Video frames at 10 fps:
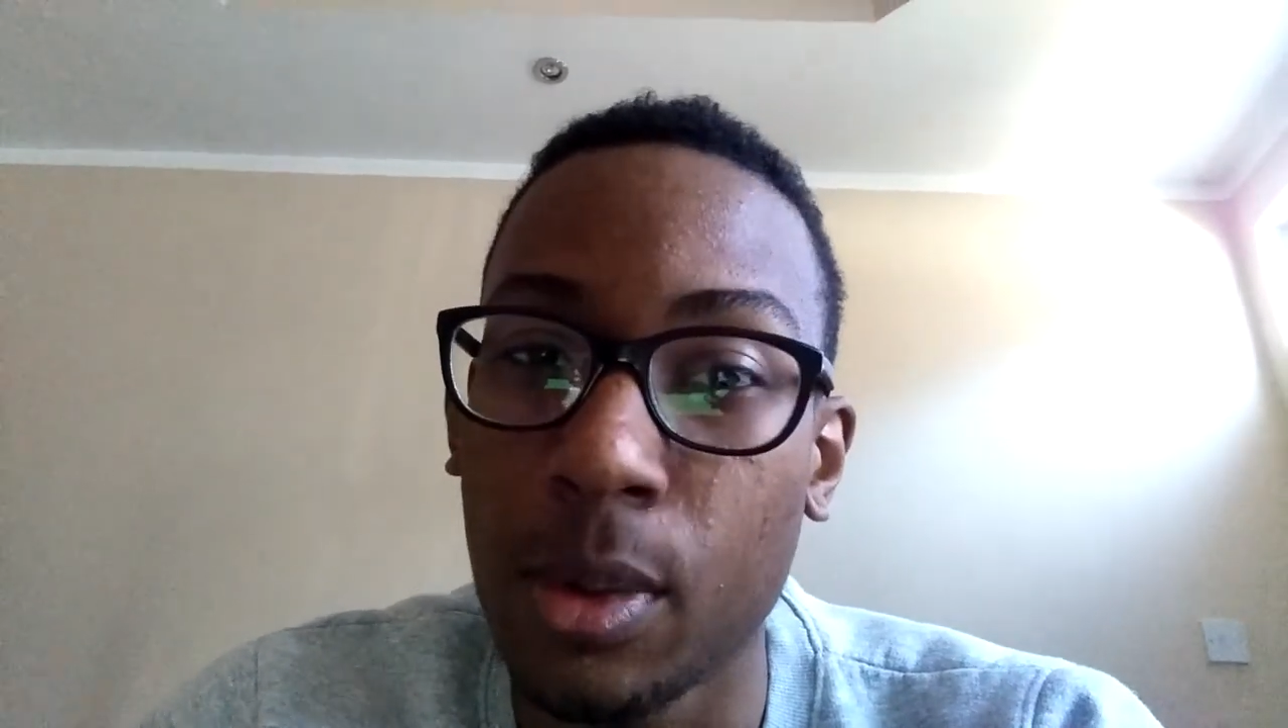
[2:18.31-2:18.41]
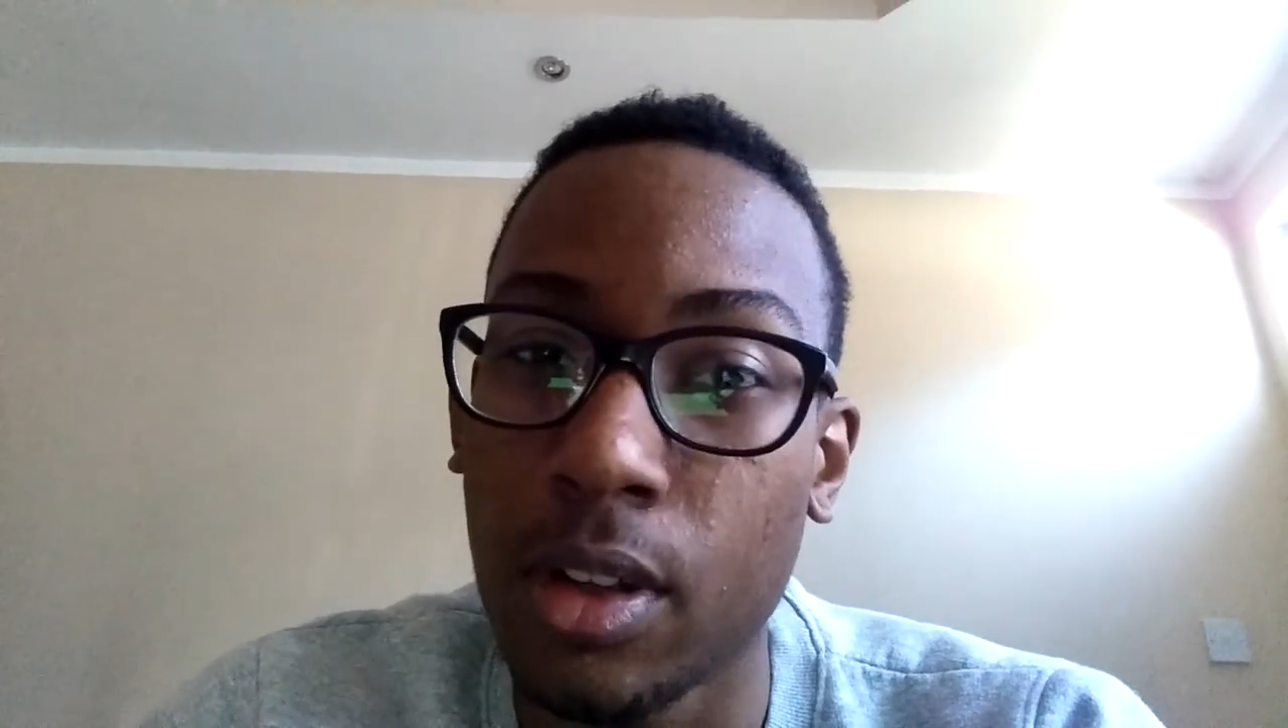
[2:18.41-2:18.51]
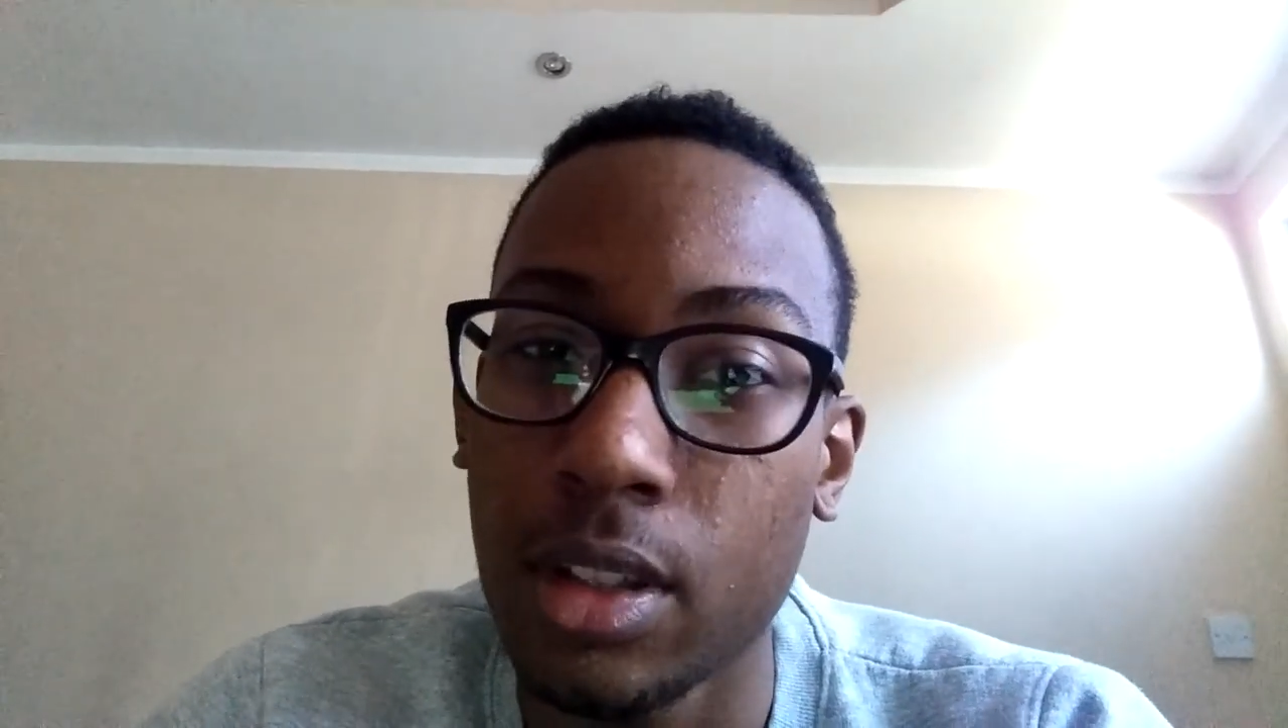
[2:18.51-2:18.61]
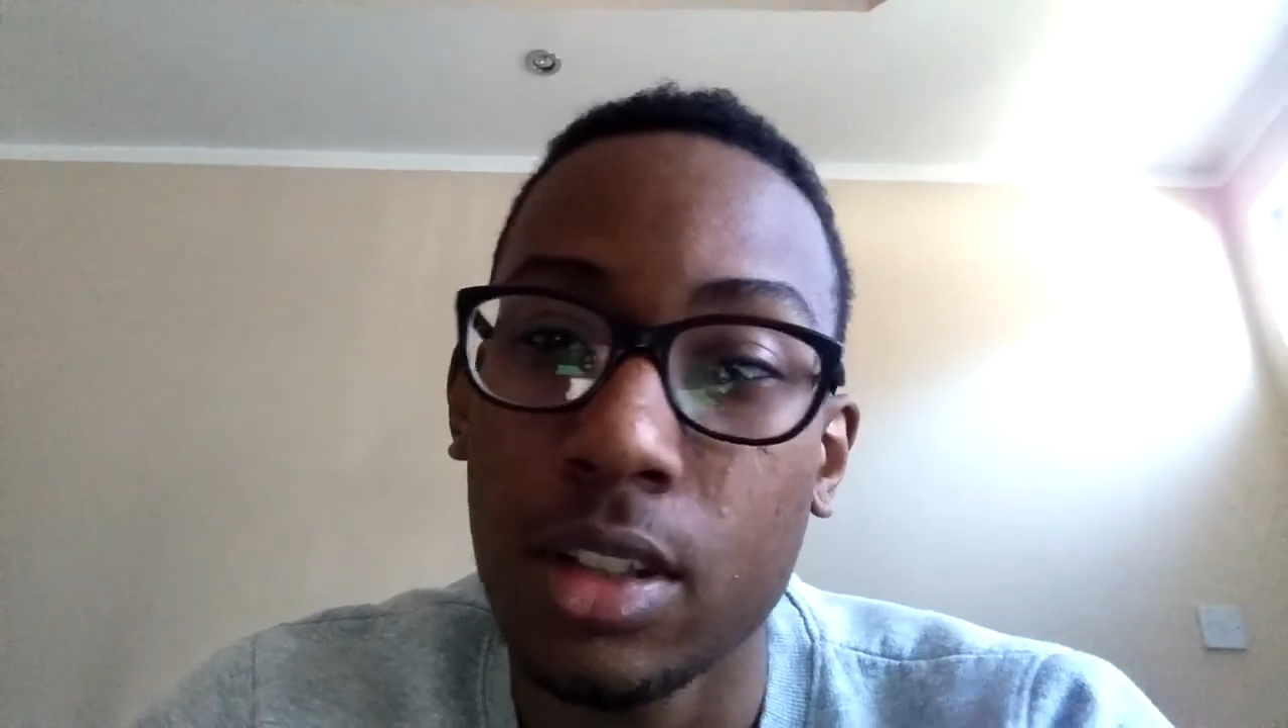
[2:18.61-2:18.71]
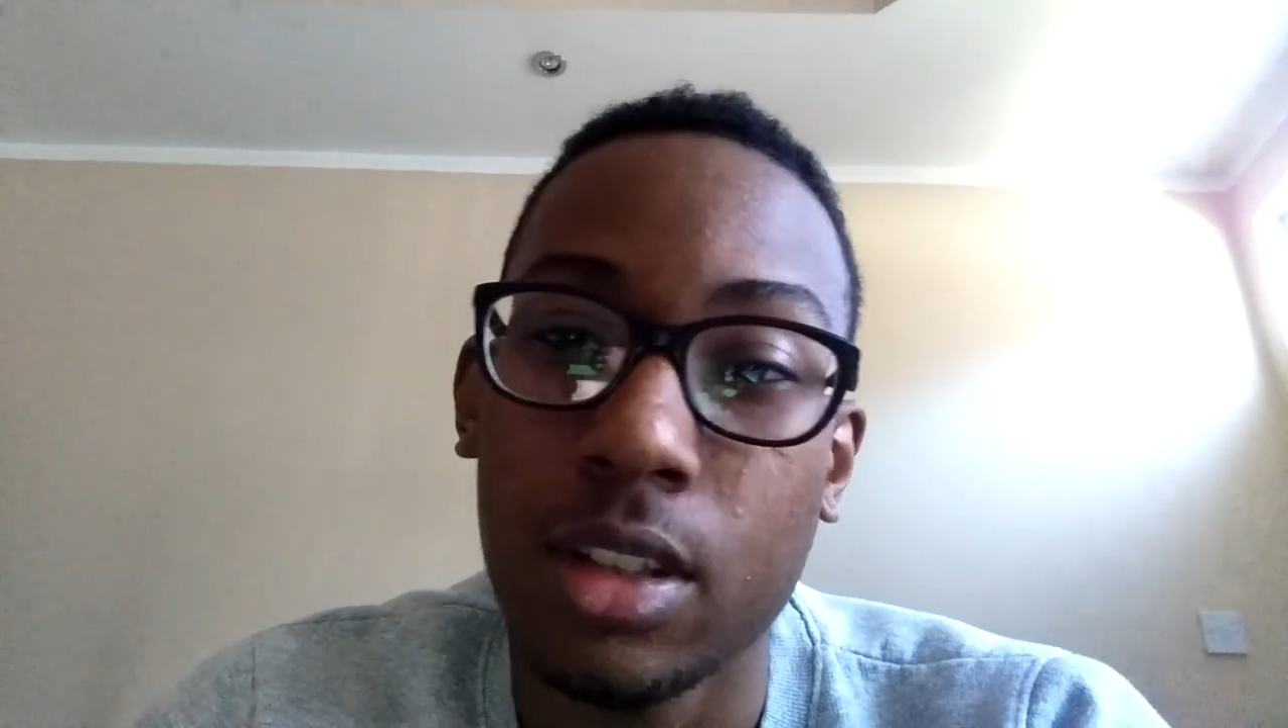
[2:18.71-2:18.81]

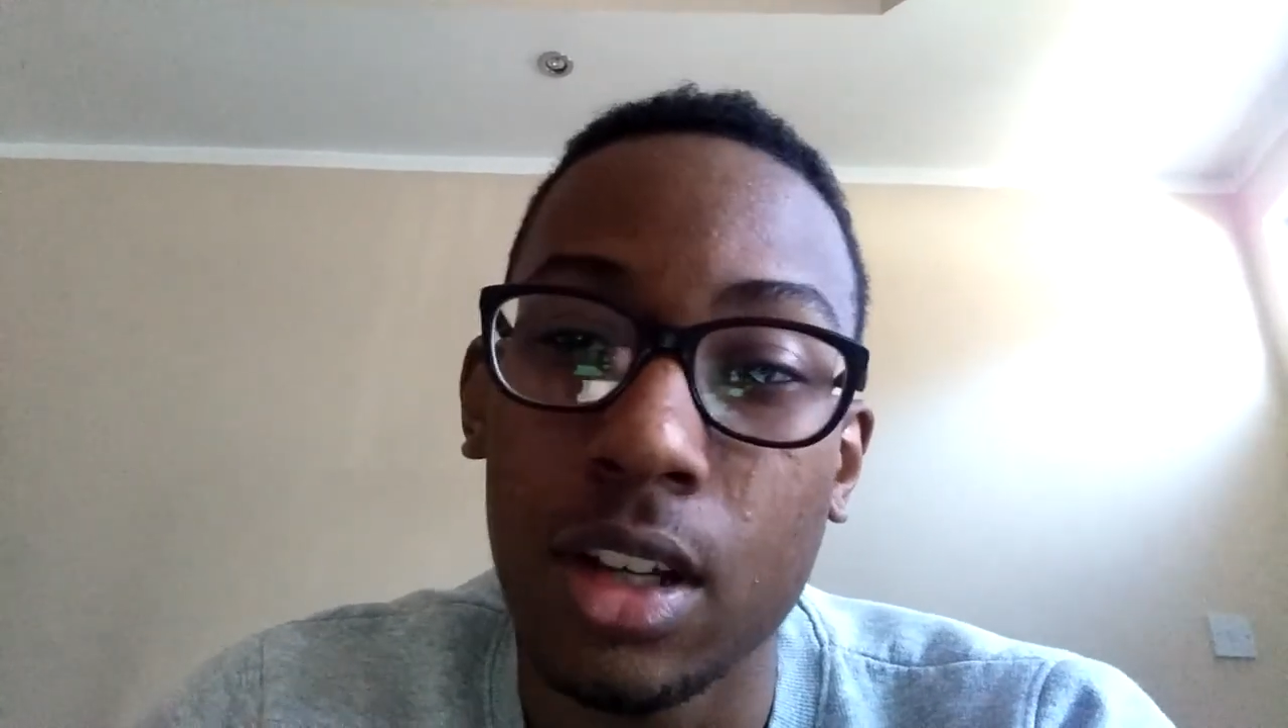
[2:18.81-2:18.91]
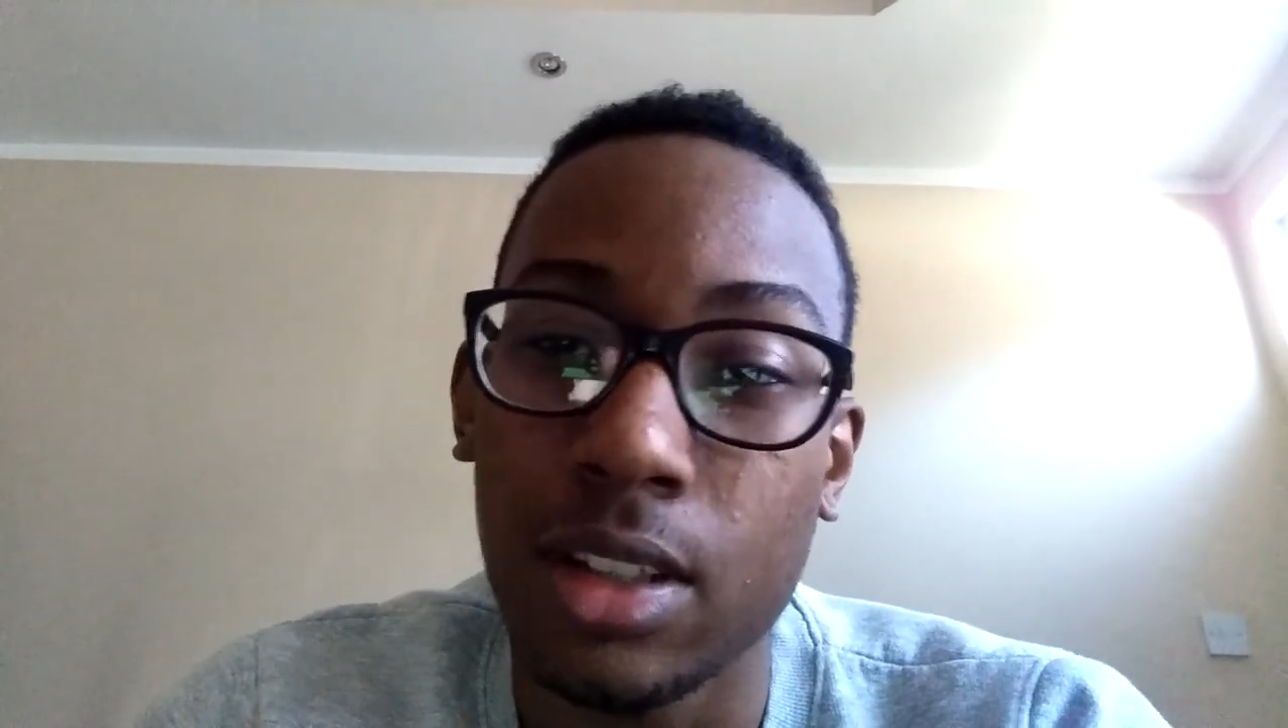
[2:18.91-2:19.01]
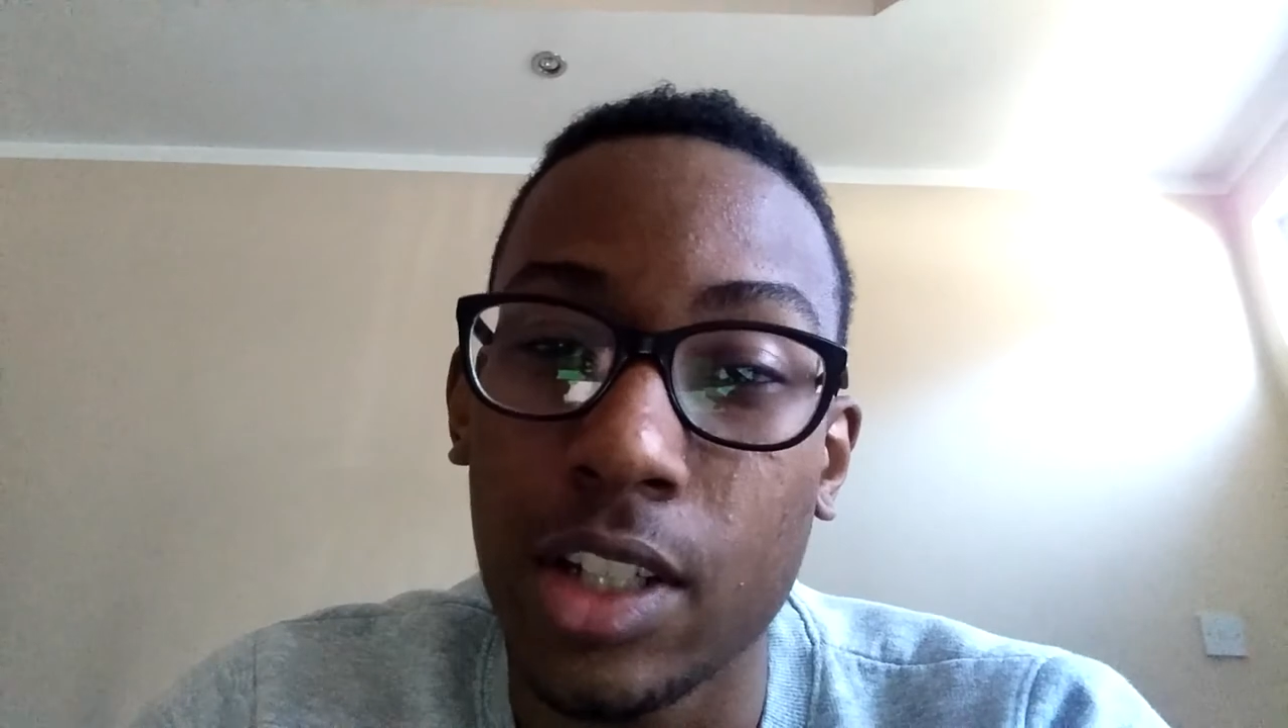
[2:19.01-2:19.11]
because it does